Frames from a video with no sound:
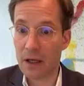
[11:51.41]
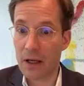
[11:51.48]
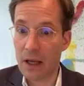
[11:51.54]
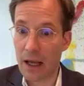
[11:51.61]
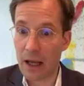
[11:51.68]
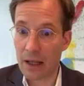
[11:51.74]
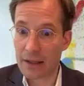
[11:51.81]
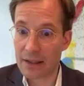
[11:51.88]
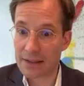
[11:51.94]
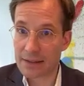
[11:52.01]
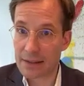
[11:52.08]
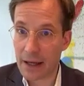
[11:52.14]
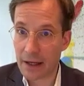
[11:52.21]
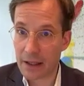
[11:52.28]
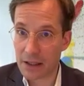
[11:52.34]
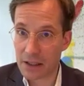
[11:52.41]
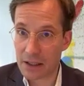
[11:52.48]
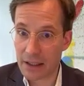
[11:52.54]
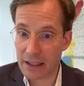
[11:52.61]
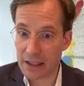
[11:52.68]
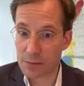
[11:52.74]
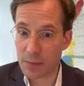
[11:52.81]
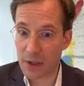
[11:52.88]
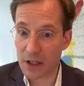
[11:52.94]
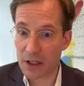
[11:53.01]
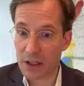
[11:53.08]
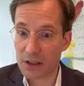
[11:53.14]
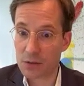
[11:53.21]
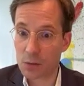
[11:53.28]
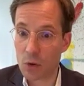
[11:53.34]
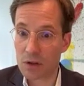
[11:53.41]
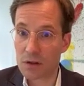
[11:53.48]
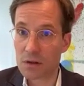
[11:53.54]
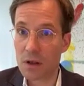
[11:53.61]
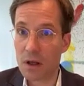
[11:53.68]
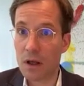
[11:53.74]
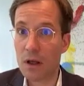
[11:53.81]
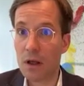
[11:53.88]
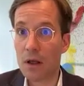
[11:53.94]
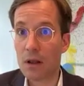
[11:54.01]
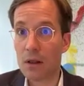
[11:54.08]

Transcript: And the second experience was the